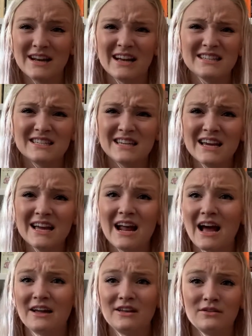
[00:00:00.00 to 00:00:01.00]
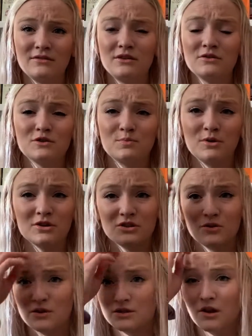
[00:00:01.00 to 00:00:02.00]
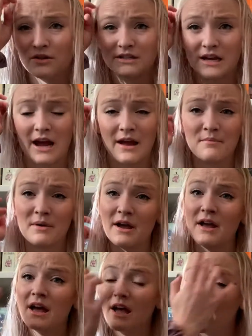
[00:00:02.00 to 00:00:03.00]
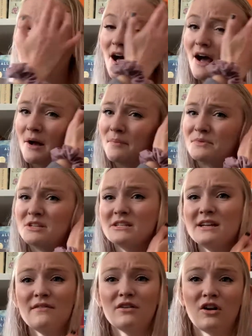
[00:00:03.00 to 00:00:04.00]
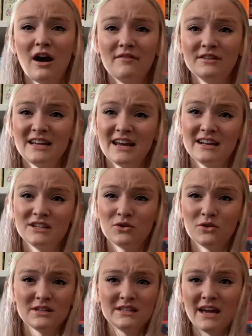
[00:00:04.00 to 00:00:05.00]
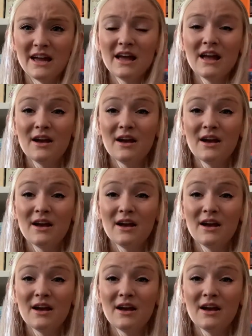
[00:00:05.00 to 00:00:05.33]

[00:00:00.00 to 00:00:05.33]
I see it at used bookstores all the time, but just never gravitated towards it.